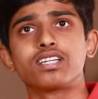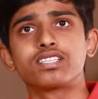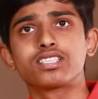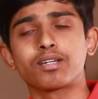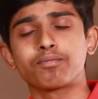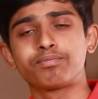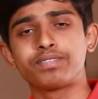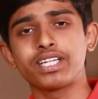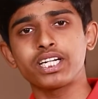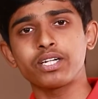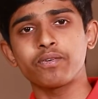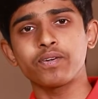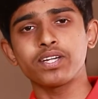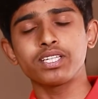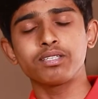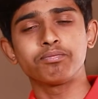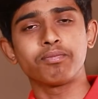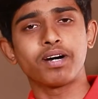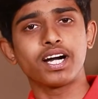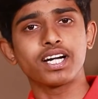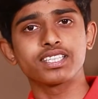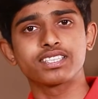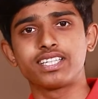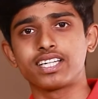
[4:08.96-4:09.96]
Subject wise
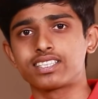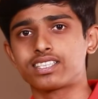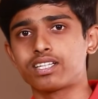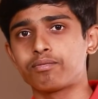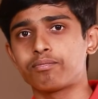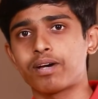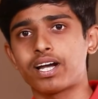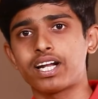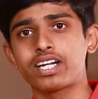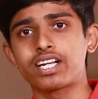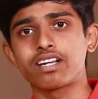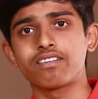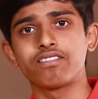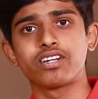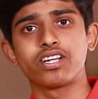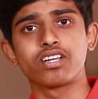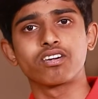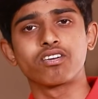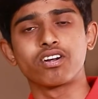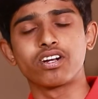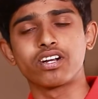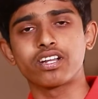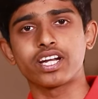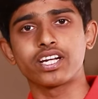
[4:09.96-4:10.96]
marks doesn't matter when you're
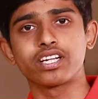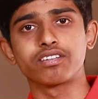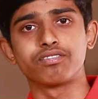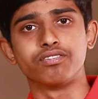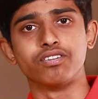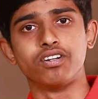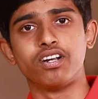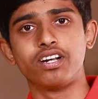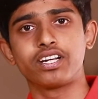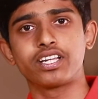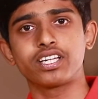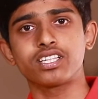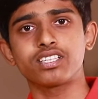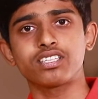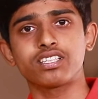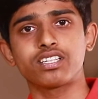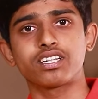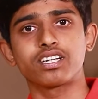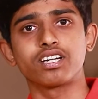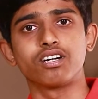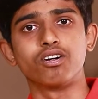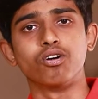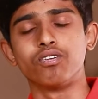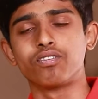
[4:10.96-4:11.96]
going to write a full test.
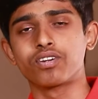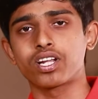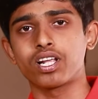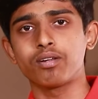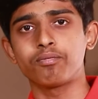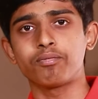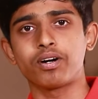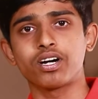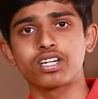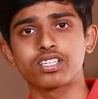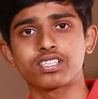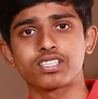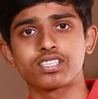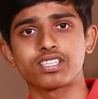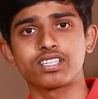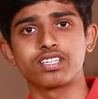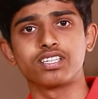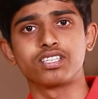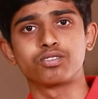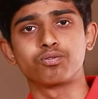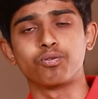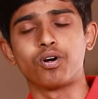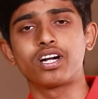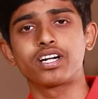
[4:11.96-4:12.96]
Overall marks
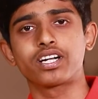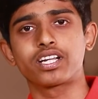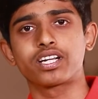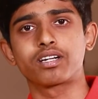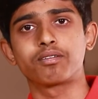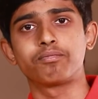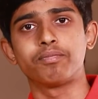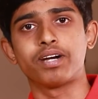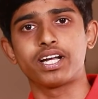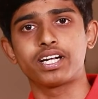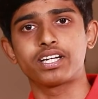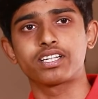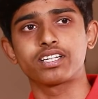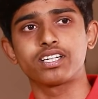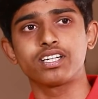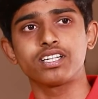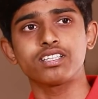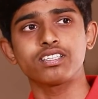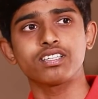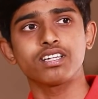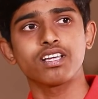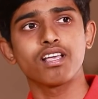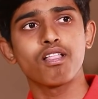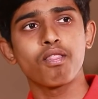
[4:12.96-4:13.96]
is what it
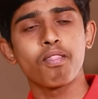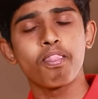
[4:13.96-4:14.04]
matters.